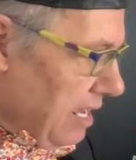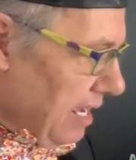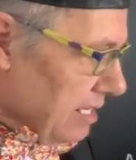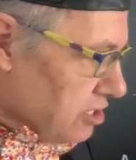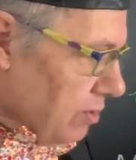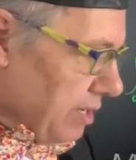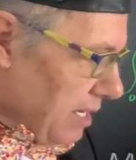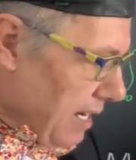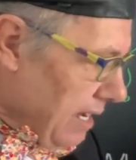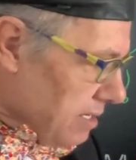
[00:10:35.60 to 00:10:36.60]
And so it
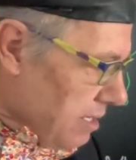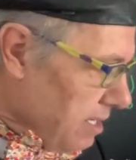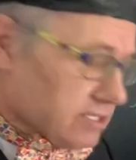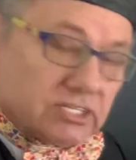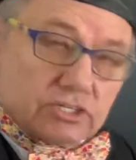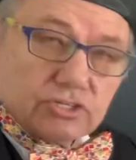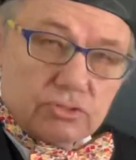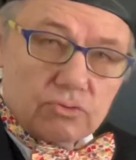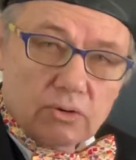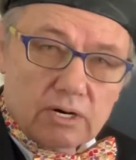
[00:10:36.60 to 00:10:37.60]
allowed us
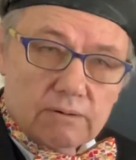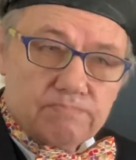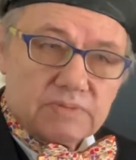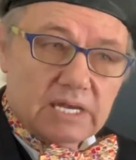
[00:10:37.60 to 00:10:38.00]
to,